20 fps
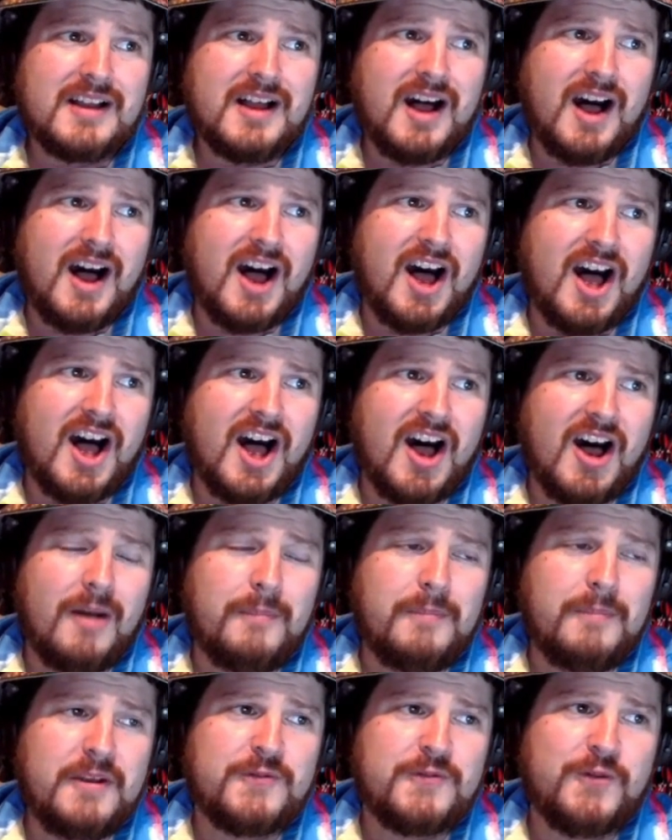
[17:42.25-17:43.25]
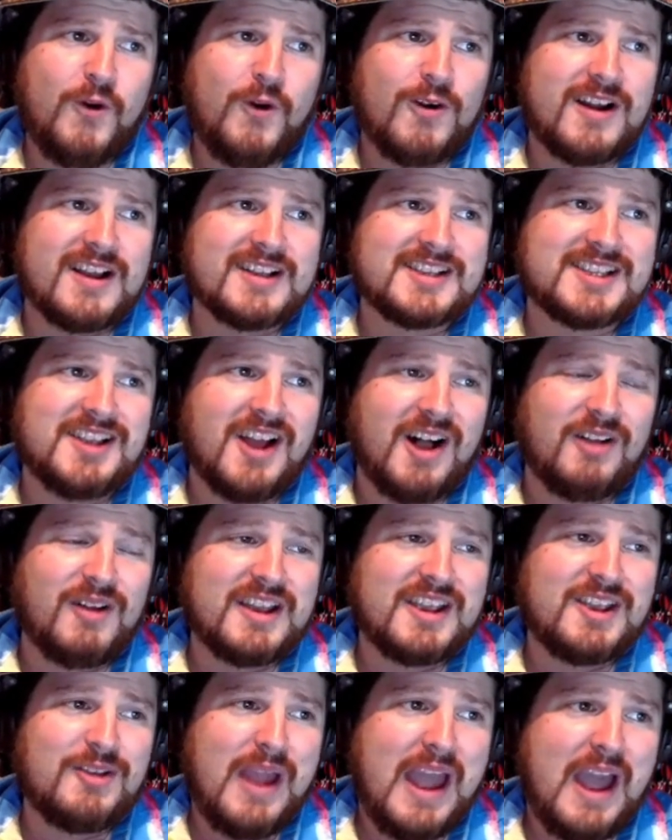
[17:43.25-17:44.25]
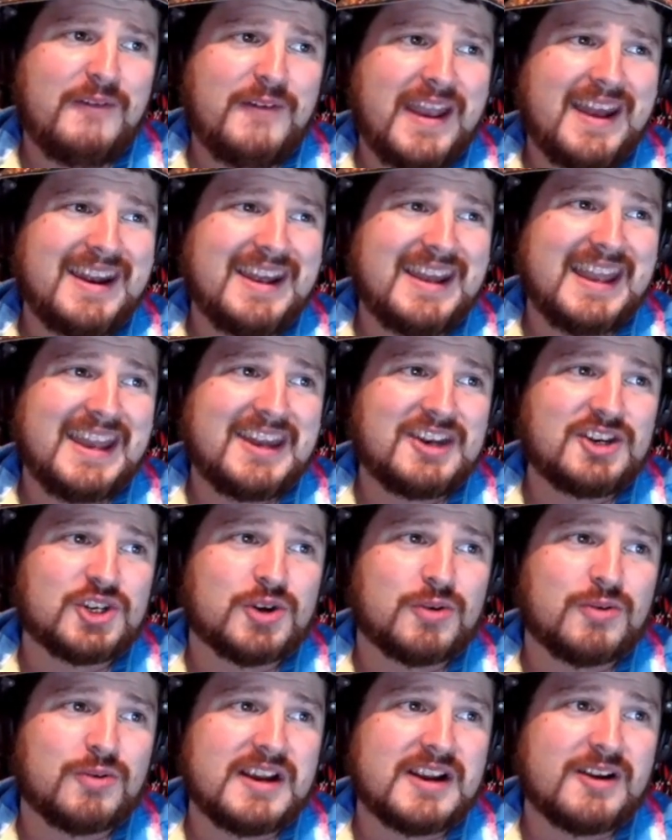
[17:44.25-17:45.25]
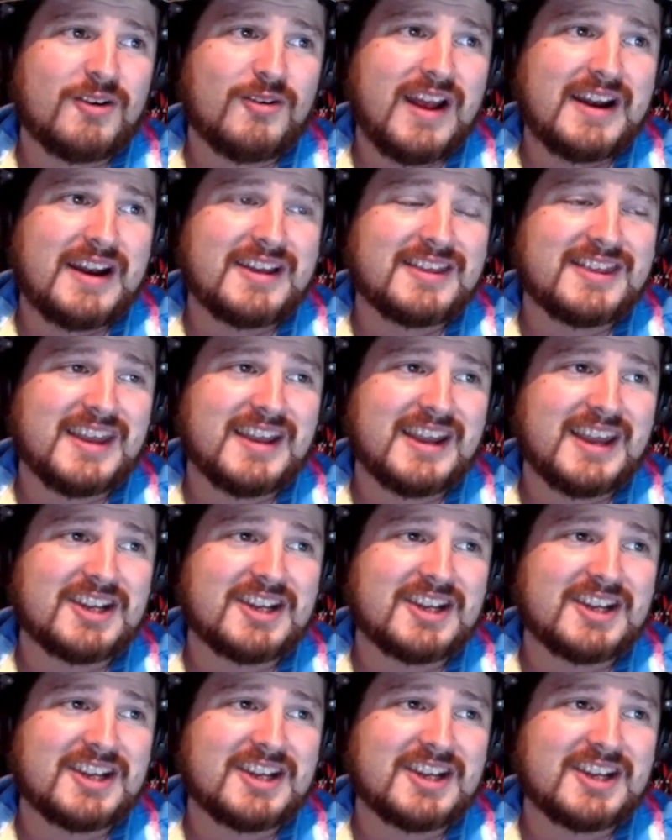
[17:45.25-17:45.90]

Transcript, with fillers: uh, before, it's not like you have any intrigue or anything.